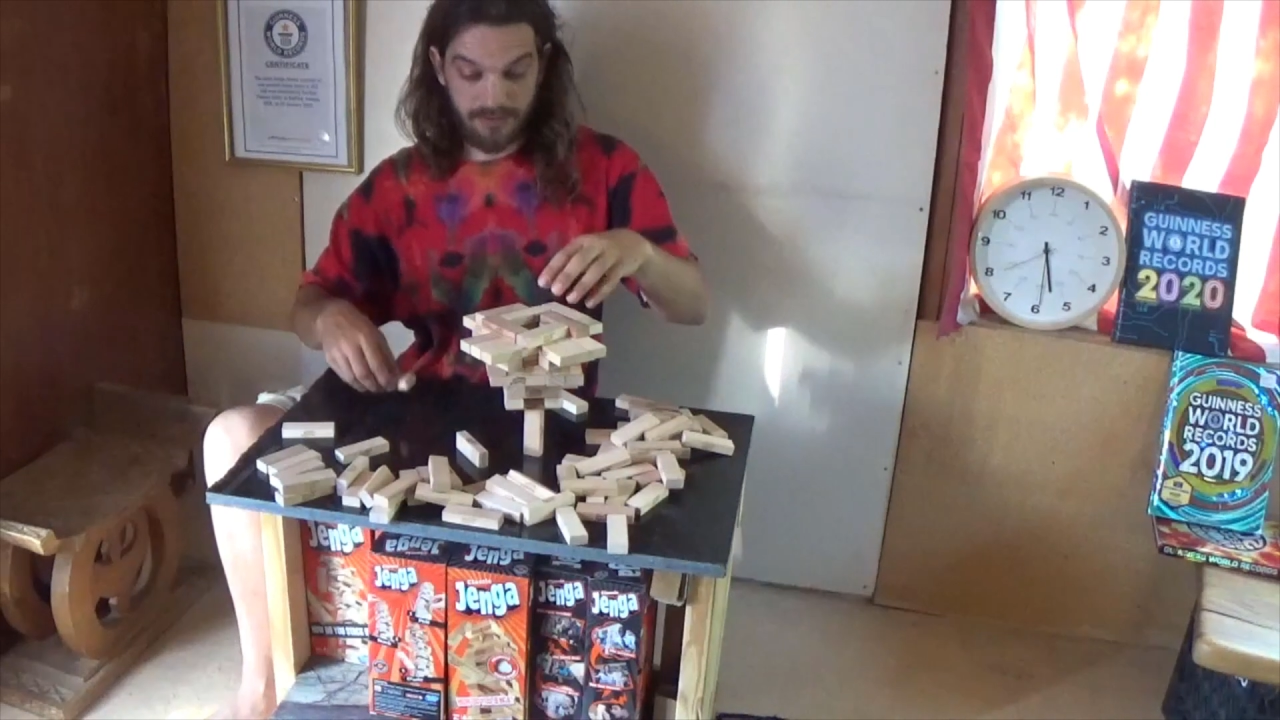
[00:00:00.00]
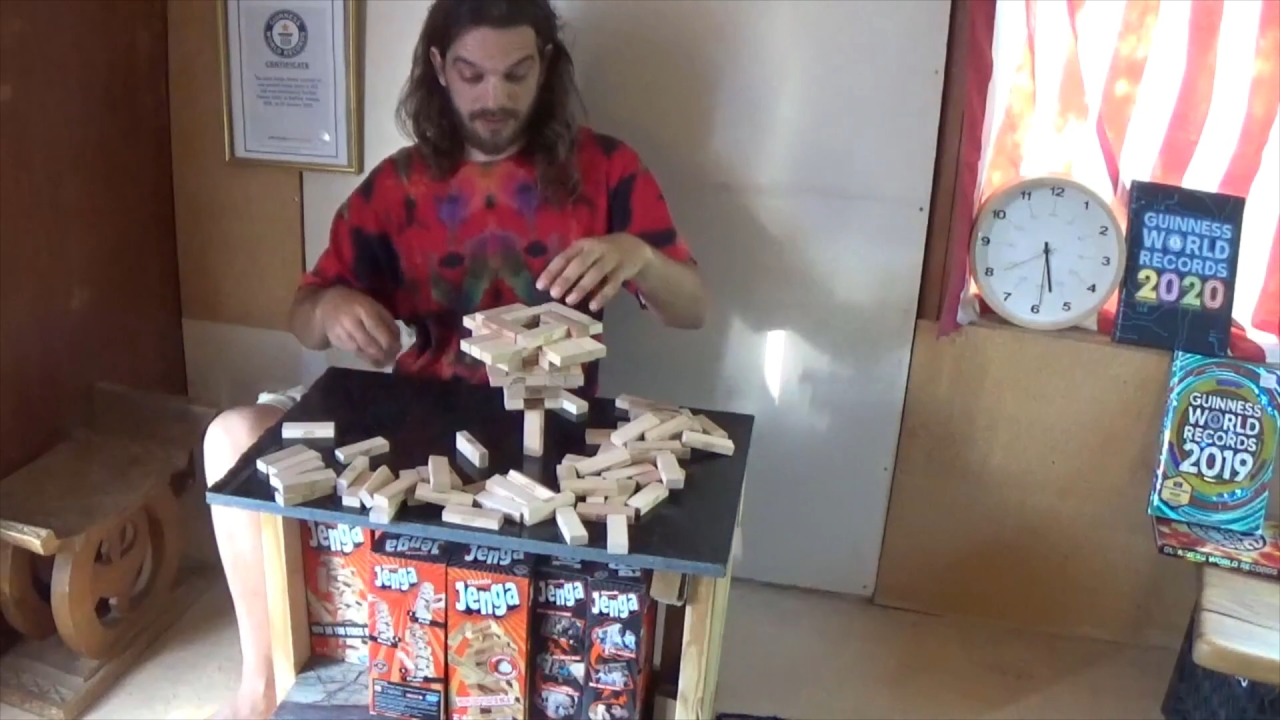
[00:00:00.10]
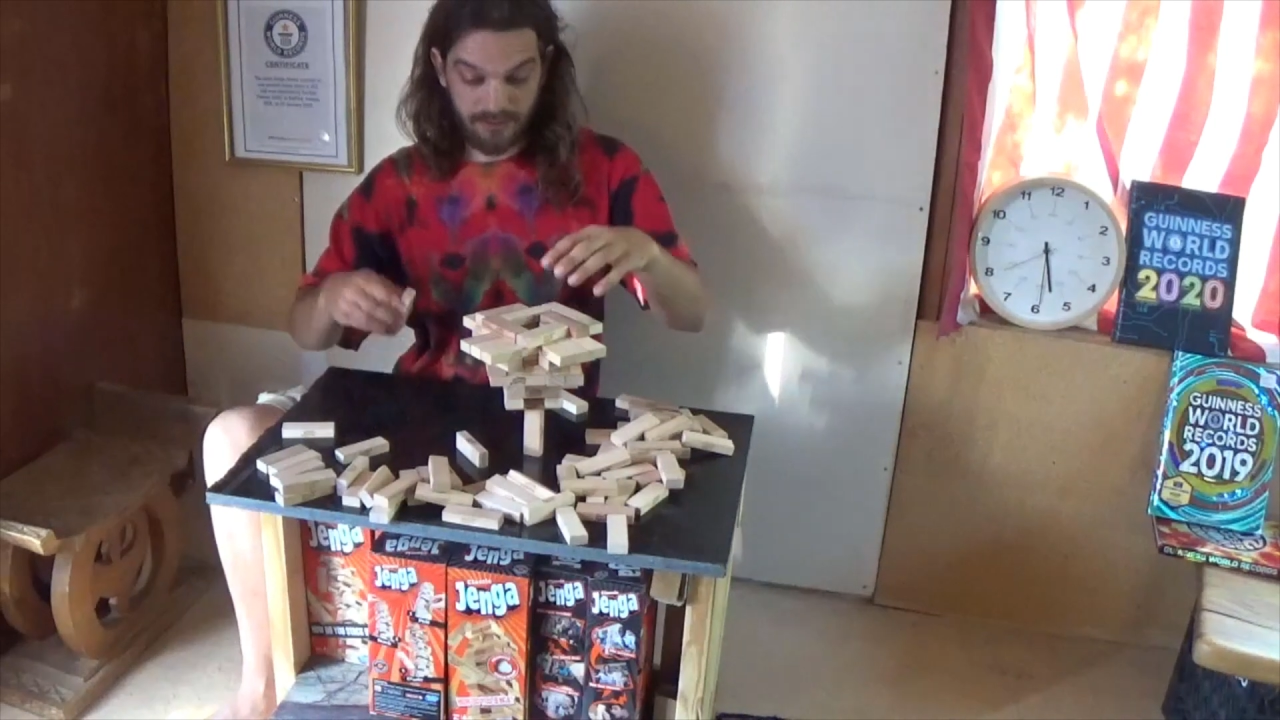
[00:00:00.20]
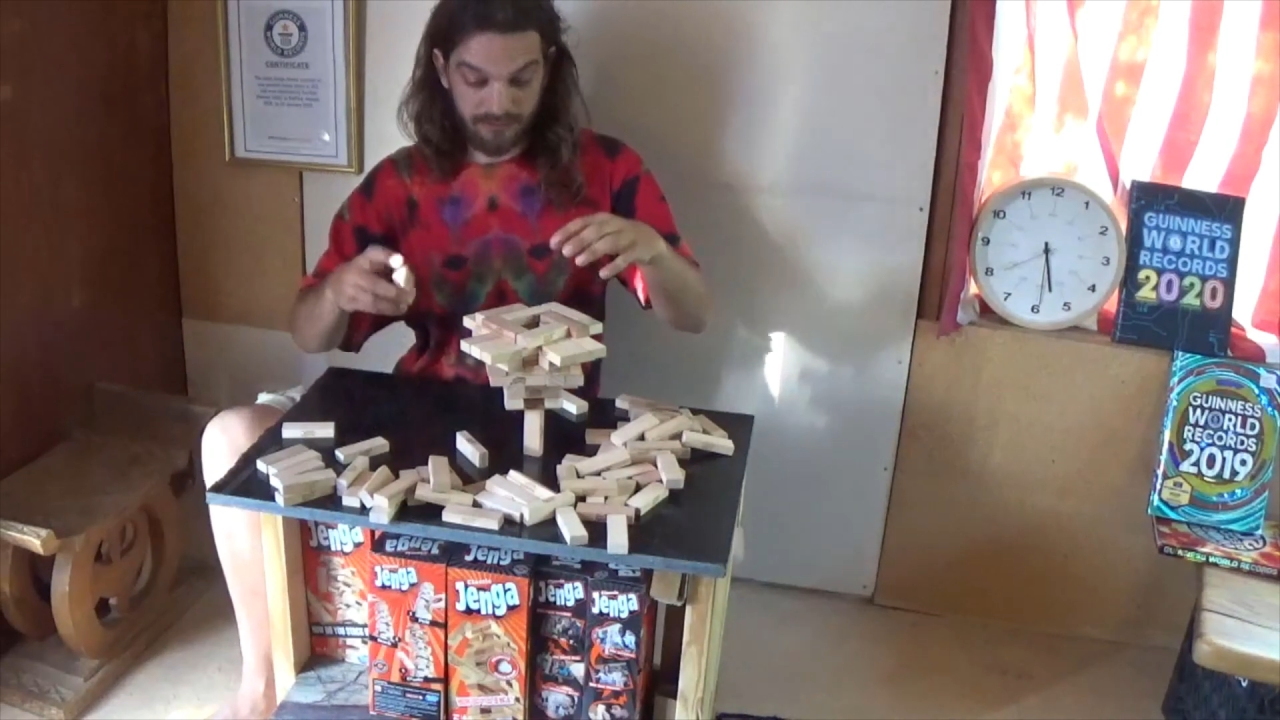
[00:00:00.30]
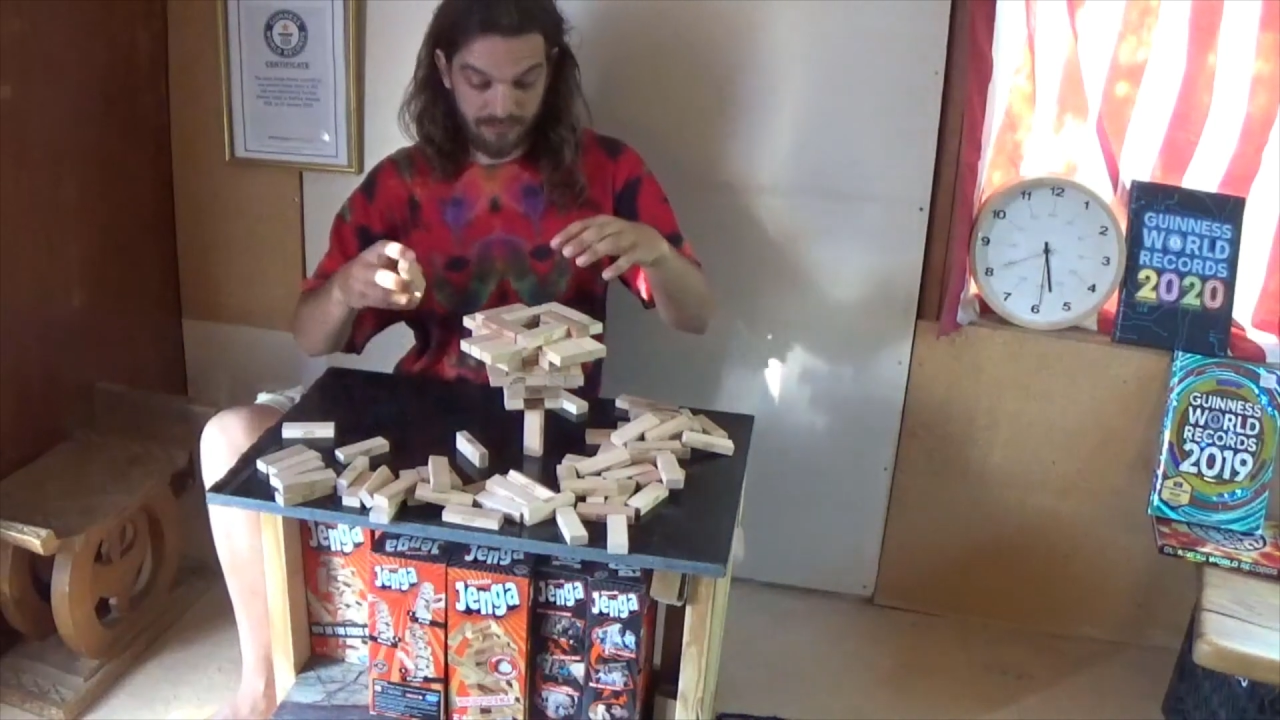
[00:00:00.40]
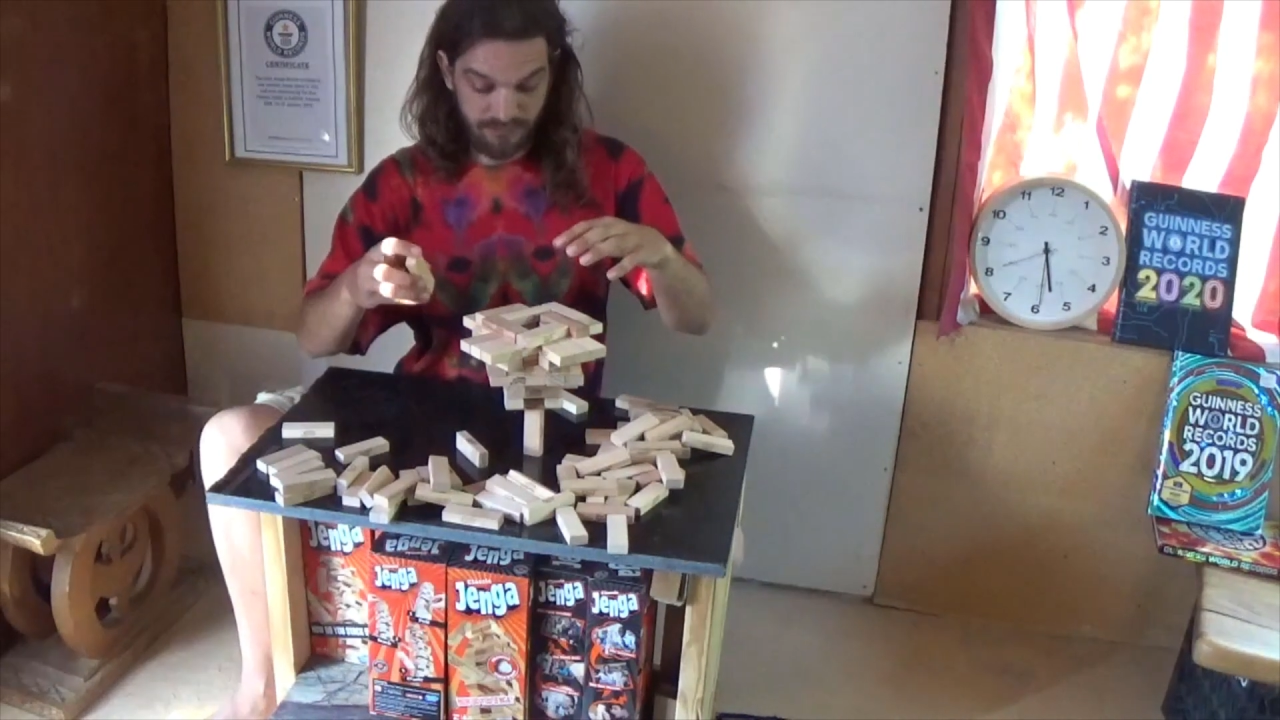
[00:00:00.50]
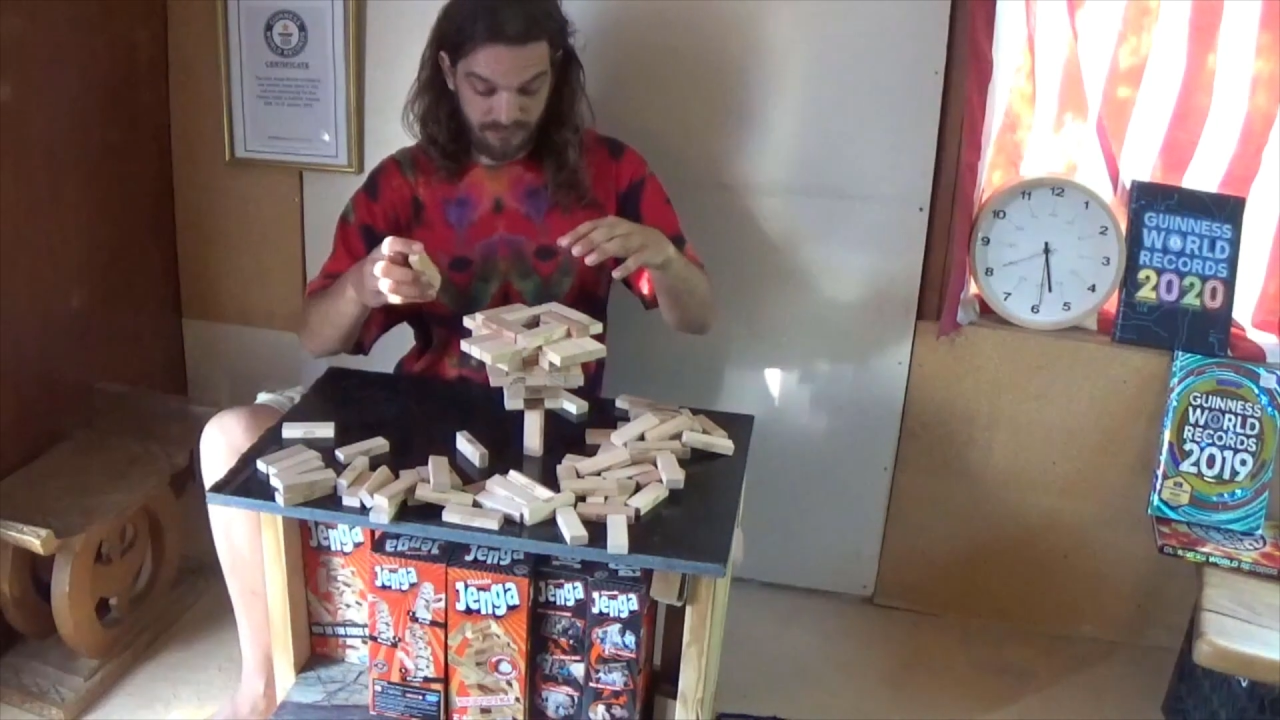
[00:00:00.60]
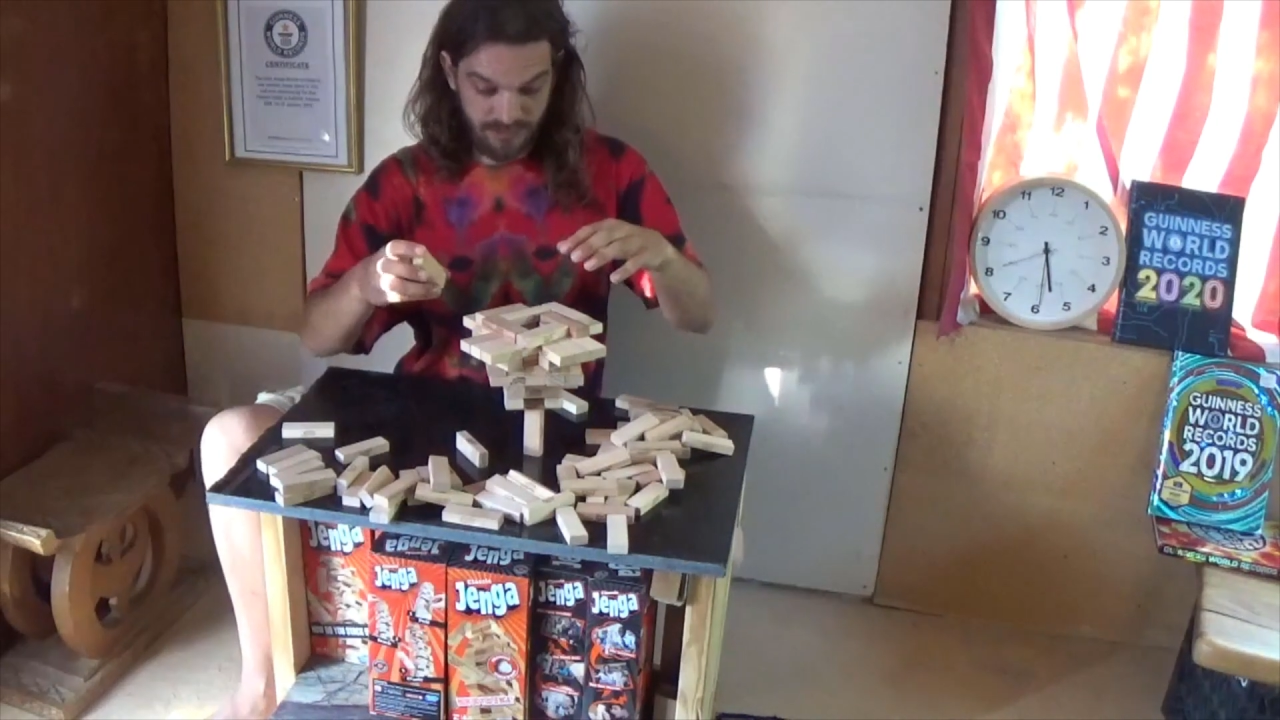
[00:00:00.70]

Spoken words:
things